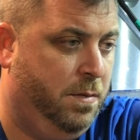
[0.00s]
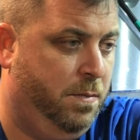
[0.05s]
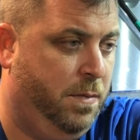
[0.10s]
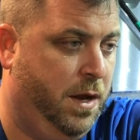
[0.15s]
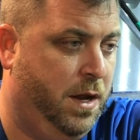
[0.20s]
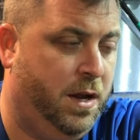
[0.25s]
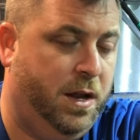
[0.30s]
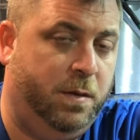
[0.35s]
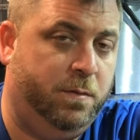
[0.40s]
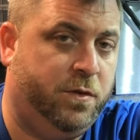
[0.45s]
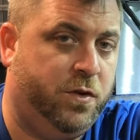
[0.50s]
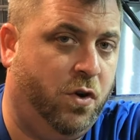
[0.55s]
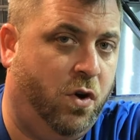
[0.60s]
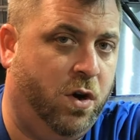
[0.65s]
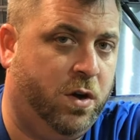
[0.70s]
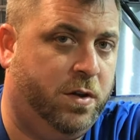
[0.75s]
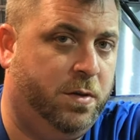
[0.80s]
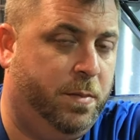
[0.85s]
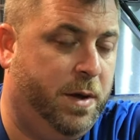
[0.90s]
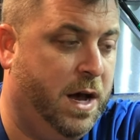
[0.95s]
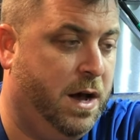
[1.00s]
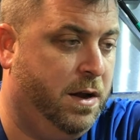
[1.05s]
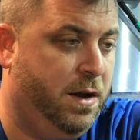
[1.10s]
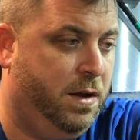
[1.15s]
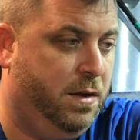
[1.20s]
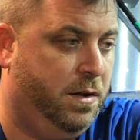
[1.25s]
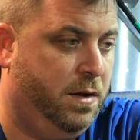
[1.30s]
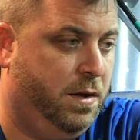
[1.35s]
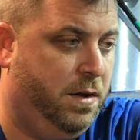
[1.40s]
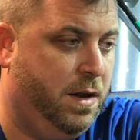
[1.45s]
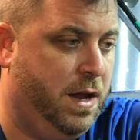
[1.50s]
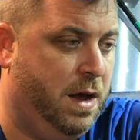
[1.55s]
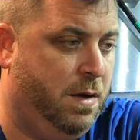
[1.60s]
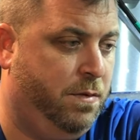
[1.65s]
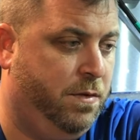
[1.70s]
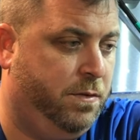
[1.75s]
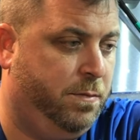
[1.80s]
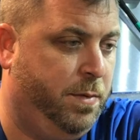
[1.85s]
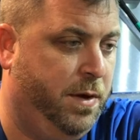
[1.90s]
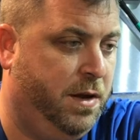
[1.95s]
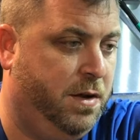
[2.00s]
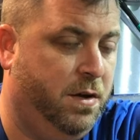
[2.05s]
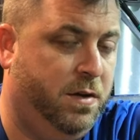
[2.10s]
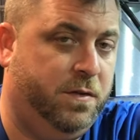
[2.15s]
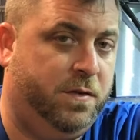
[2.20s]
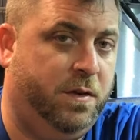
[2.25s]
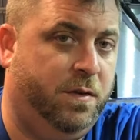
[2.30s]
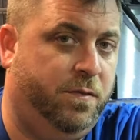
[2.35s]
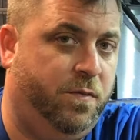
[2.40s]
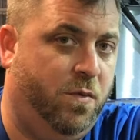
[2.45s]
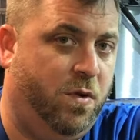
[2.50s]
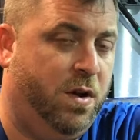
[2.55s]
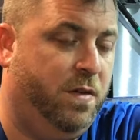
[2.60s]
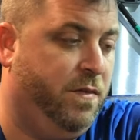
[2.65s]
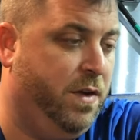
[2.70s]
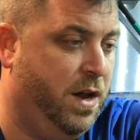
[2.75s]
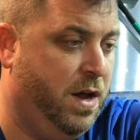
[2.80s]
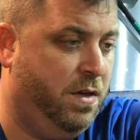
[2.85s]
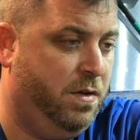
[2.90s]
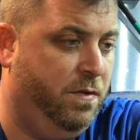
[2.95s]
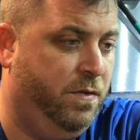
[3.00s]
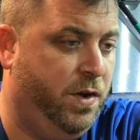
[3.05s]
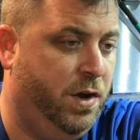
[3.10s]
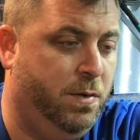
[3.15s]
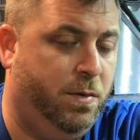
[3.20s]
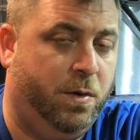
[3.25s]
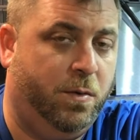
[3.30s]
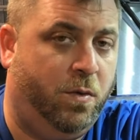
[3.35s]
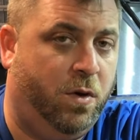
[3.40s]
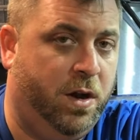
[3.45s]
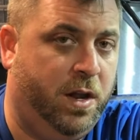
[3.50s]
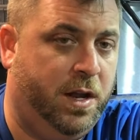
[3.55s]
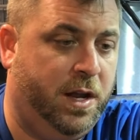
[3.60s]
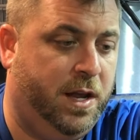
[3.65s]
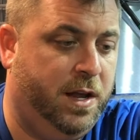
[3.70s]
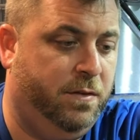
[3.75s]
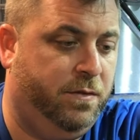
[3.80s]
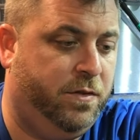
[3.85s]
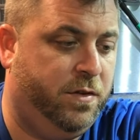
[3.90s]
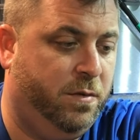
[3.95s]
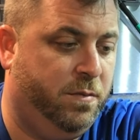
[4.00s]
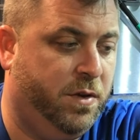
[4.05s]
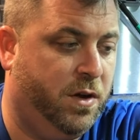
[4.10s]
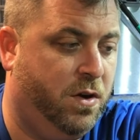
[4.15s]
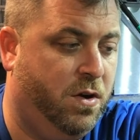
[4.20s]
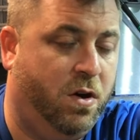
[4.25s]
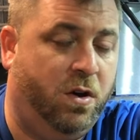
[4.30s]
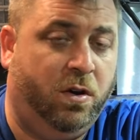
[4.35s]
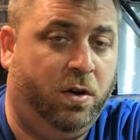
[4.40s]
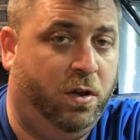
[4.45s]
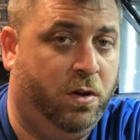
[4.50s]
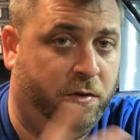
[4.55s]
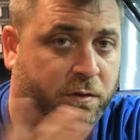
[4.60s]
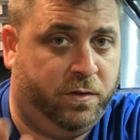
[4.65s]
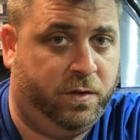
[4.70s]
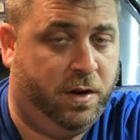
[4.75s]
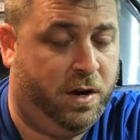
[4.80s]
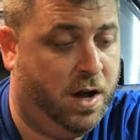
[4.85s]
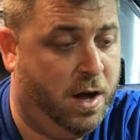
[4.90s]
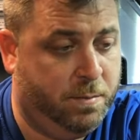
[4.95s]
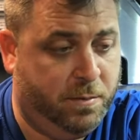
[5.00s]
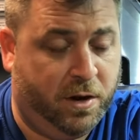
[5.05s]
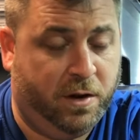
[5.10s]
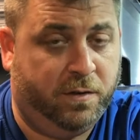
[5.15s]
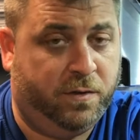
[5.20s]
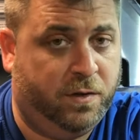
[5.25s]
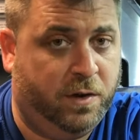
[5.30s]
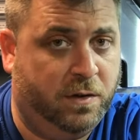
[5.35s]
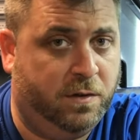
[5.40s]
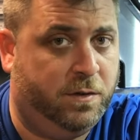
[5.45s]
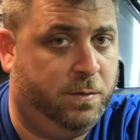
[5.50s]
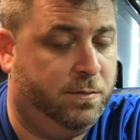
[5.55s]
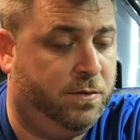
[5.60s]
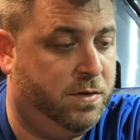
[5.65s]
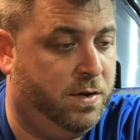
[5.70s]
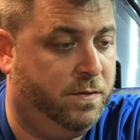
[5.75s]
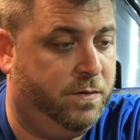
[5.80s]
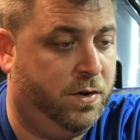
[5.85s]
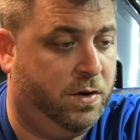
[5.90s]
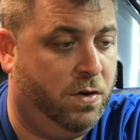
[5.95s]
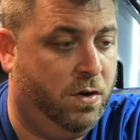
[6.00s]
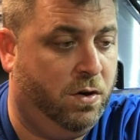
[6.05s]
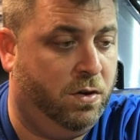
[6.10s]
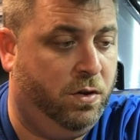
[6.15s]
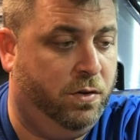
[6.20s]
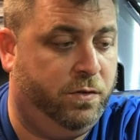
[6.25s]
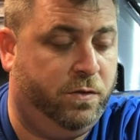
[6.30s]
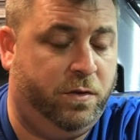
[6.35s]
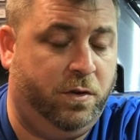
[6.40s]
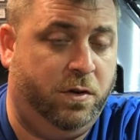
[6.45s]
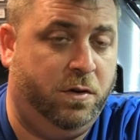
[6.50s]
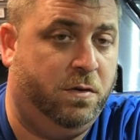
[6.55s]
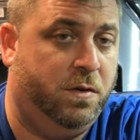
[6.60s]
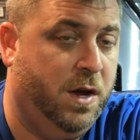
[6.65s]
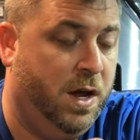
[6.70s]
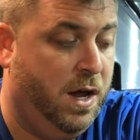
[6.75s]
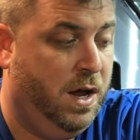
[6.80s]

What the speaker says: me and him talked about it, and that was because of one of another viewer wanted to give something to Carlos. And I'm going to send some stuff to Carlos, too.